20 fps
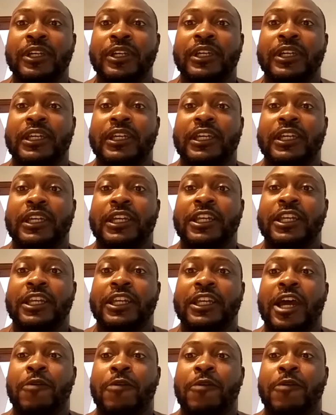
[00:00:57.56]
And I
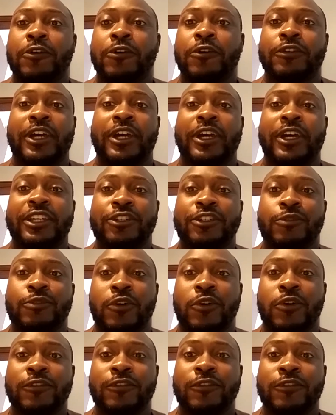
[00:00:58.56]
used to work for
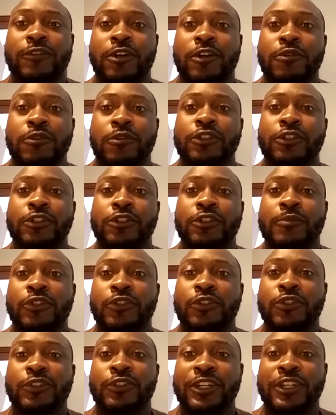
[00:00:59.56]
Lowe's, commercial
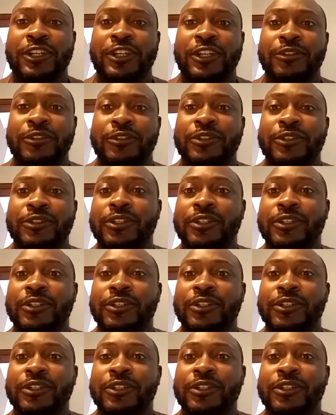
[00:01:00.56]
sales